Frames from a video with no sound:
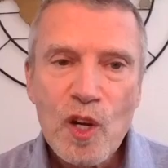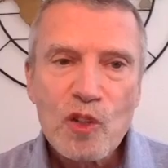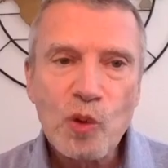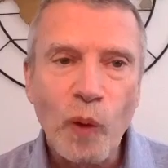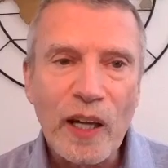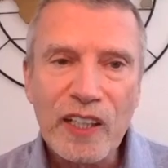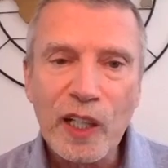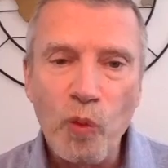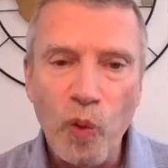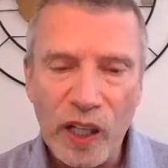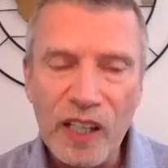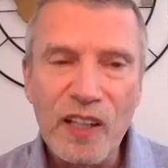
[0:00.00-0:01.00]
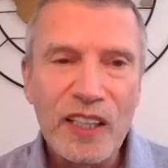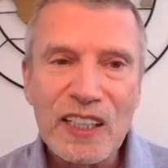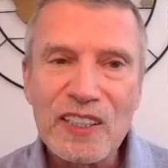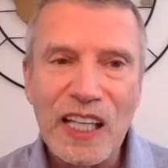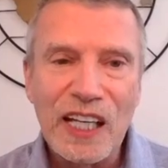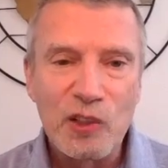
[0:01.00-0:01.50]
So I think one of the
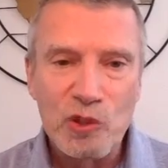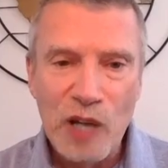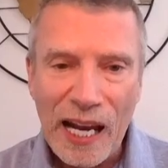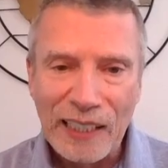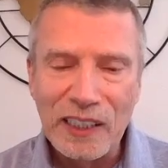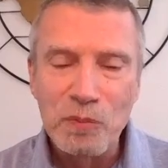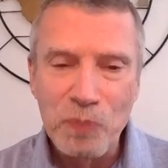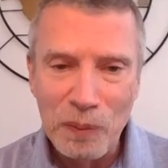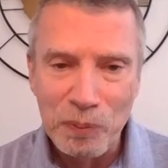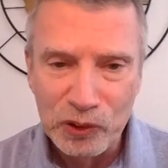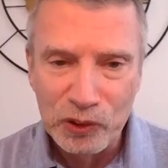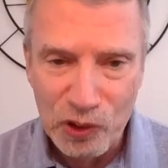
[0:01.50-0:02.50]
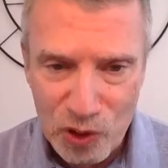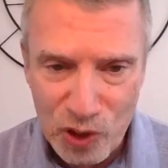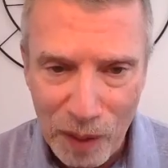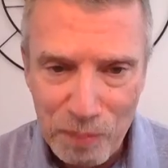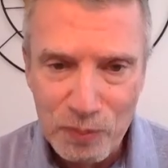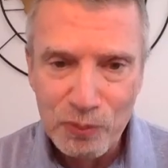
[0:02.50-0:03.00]
things that attracted people to
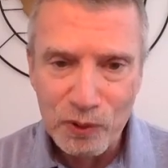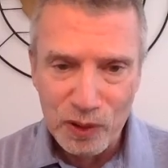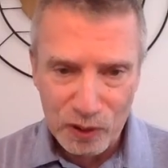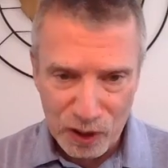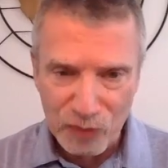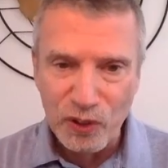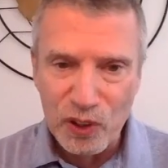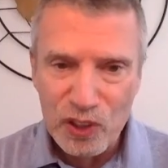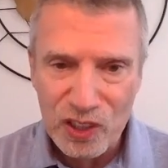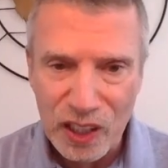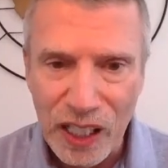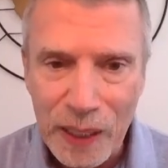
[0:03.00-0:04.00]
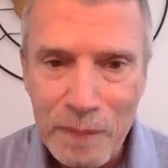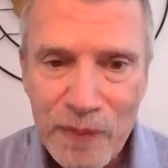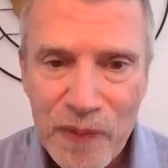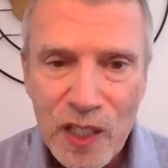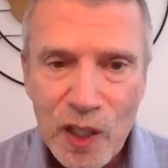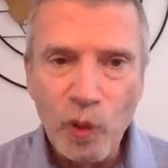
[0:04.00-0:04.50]
Trump the first time
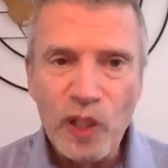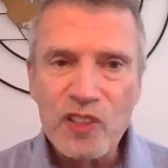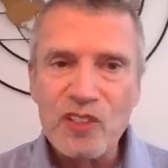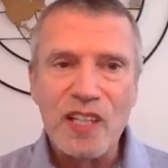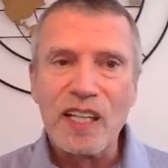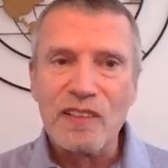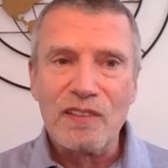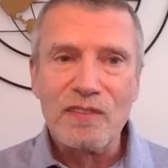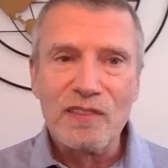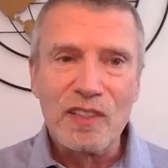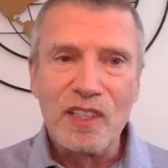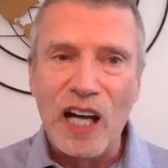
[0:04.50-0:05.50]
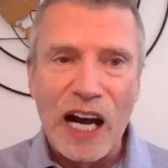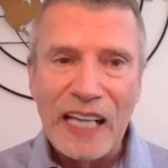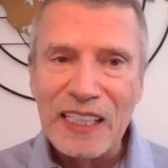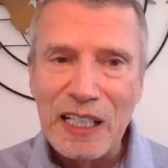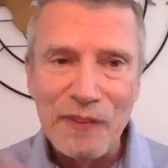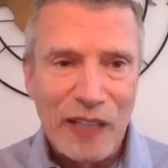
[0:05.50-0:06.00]
was that the
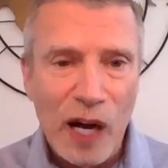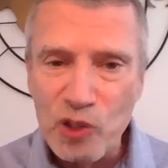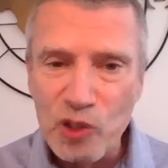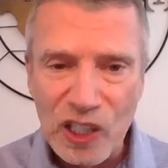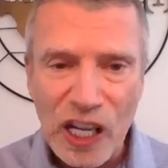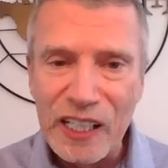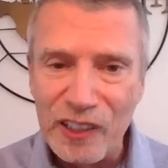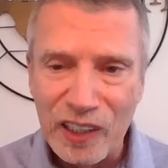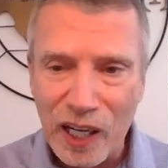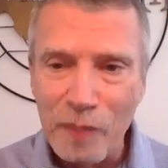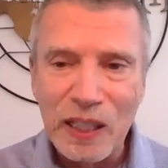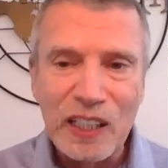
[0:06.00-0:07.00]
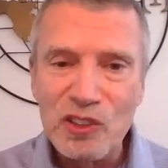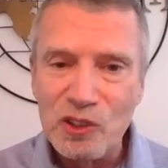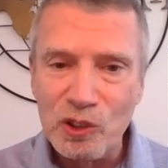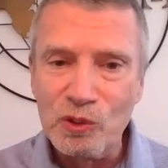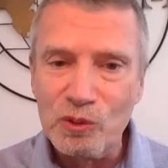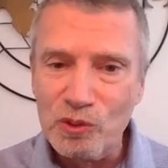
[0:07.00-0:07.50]
idea of an outsider coming
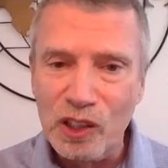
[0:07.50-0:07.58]
into,